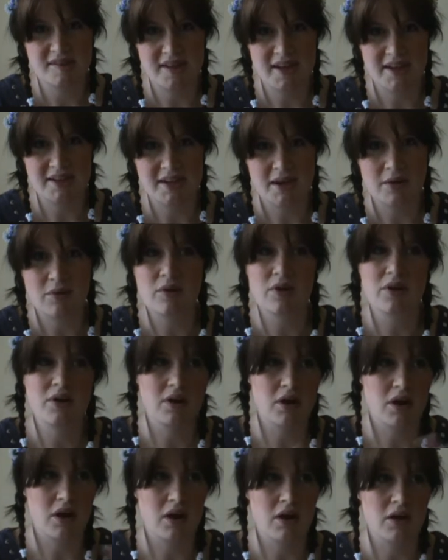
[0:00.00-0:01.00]
said I was going to
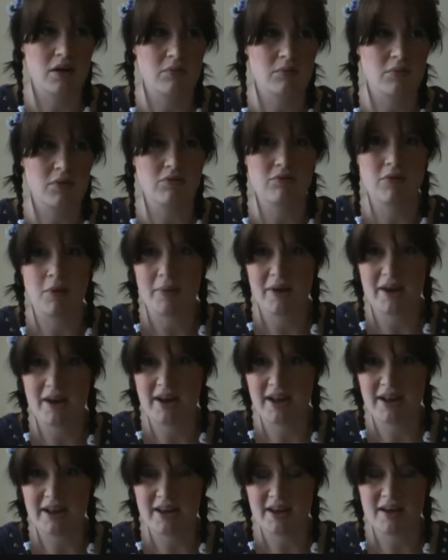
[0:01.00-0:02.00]
call them Robin
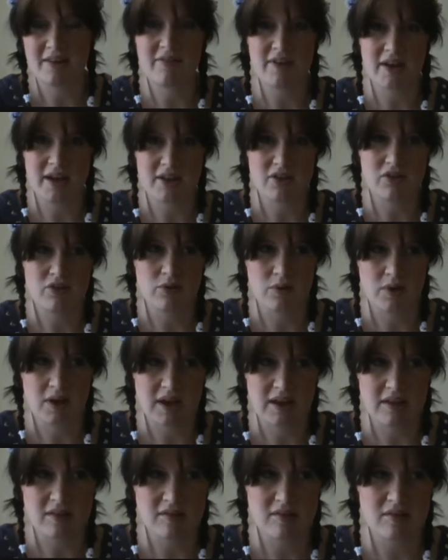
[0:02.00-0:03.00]
and Elliot if I had two
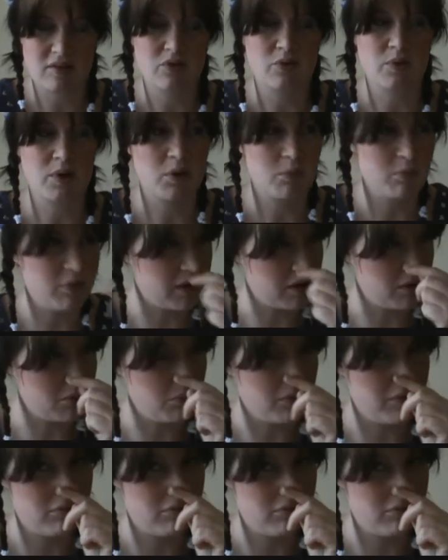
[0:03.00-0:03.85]
kids, because when I was pregnant